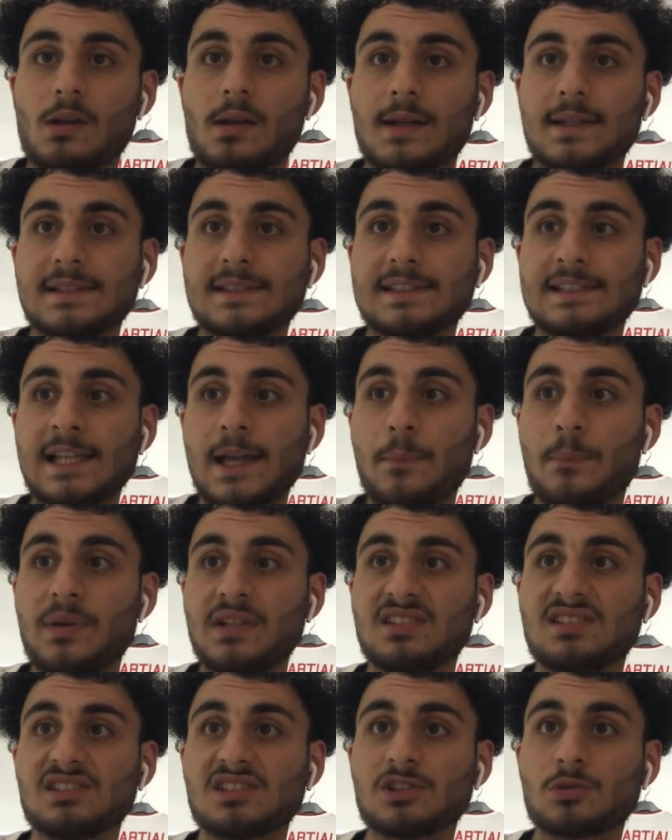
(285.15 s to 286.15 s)
Set
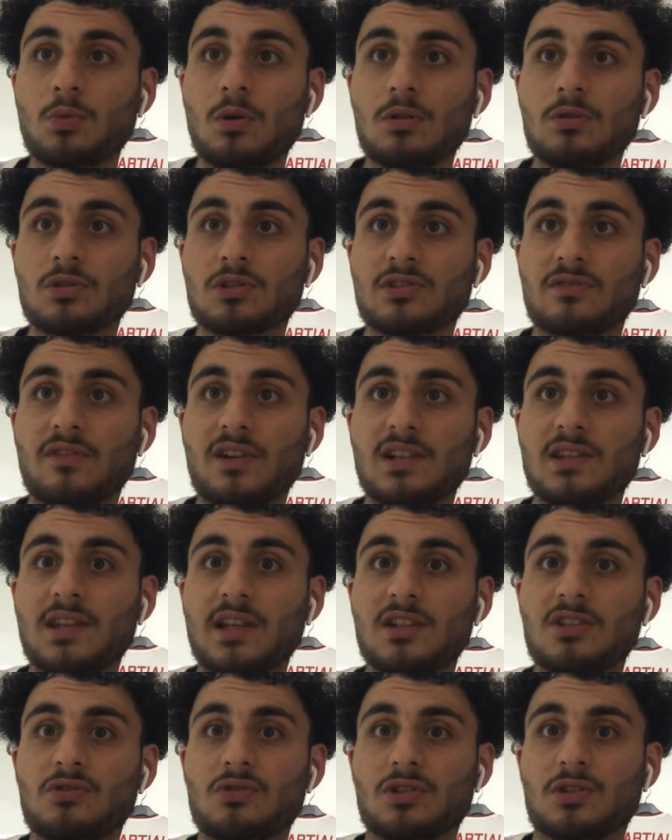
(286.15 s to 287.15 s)
pieces as well looks very
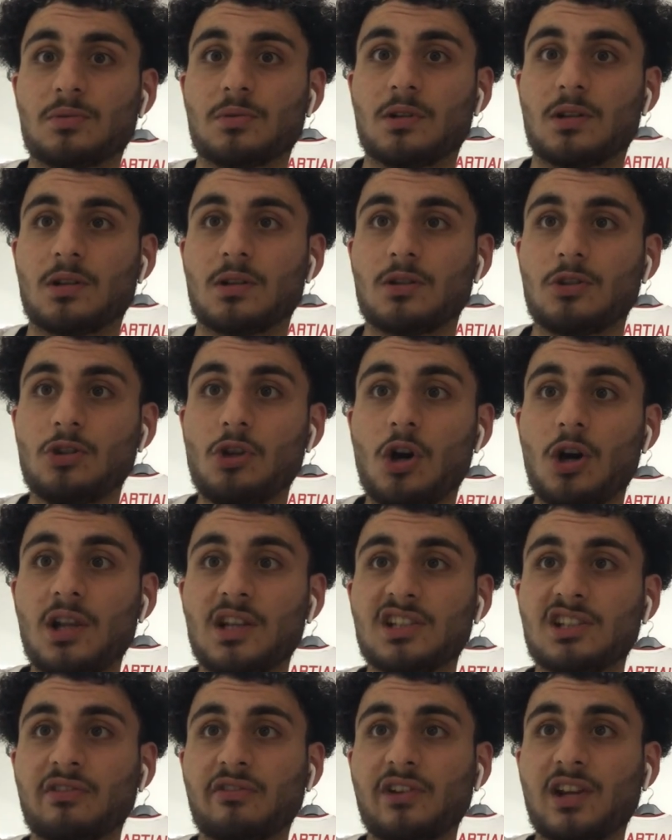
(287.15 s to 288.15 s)
dangerous, bro. Not
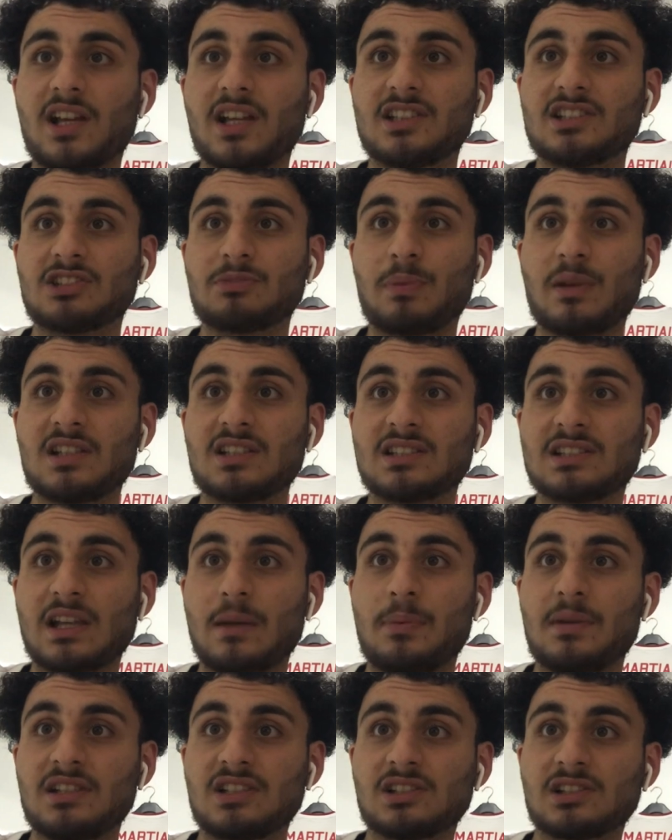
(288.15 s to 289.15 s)
only just free kicks,
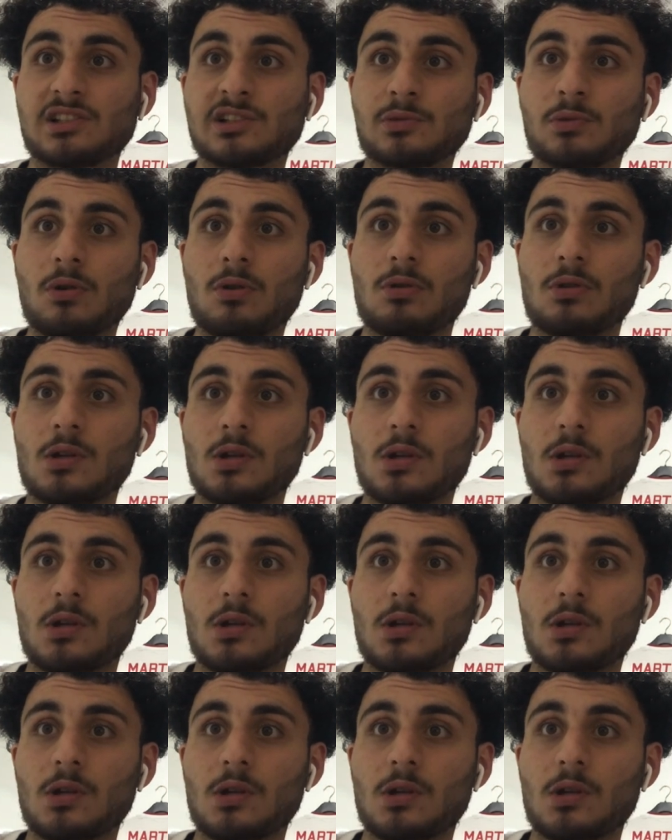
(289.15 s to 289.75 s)
set pieces as well.